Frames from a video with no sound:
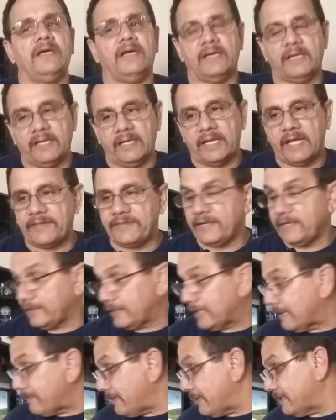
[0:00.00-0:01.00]
And I think
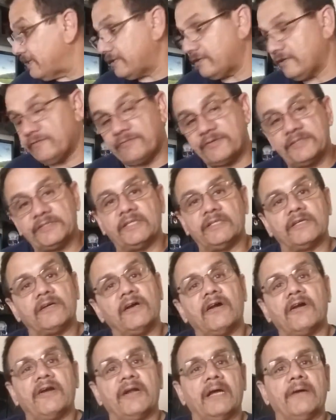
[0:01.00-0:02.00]
that made a difference on the
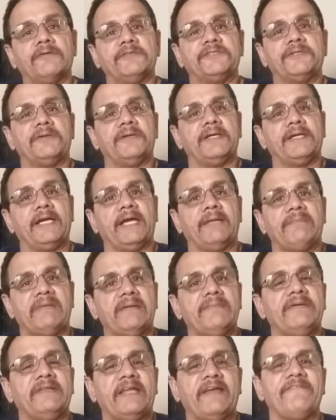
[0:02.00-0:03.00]
card I was going to get.
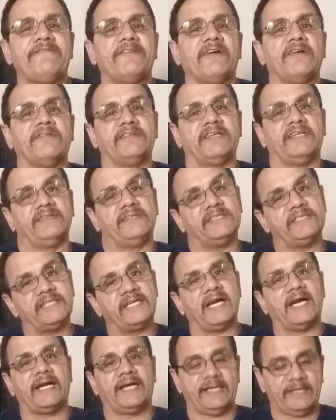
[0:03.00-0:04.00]
Maybe they felt that this
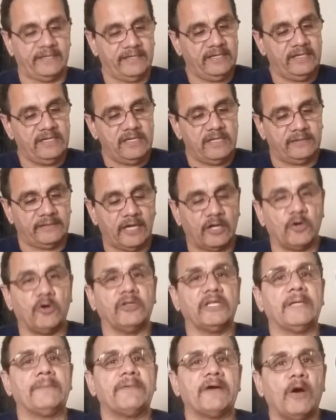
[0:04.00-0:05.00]
guy not
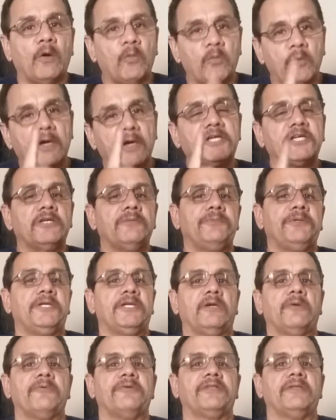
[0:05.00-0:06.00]
only bought one
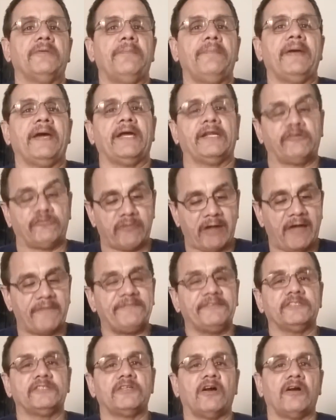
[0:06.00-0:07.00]
computer with a bad
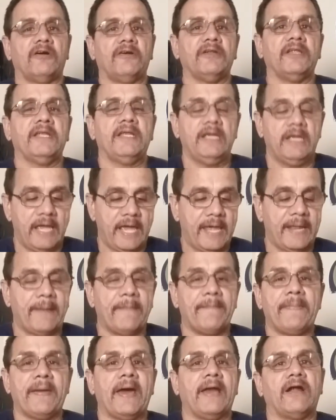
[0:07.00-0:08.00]
graphics card and
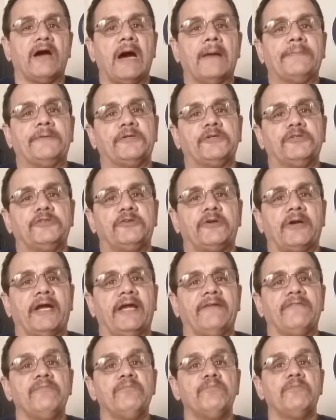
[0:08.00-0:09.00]
a bad optical
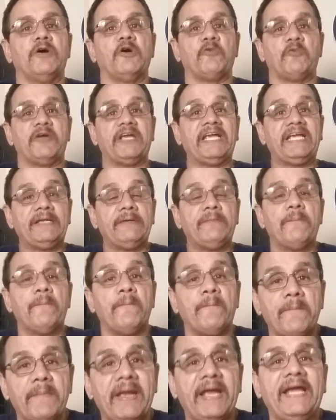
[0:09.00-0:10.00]
drive, but we
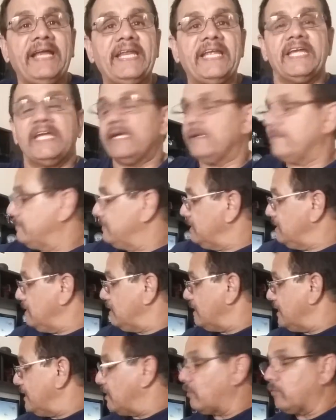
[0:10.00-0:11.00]
made him
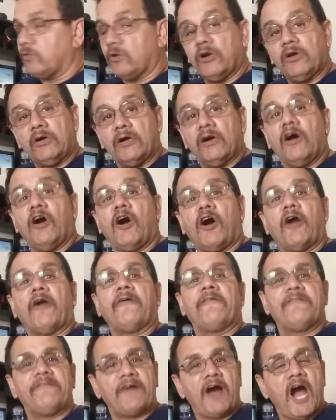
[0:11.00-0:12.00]
an Aurora
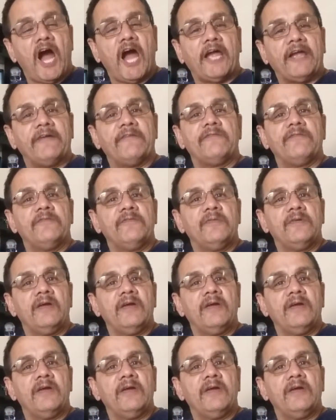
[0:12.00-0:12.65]
R5,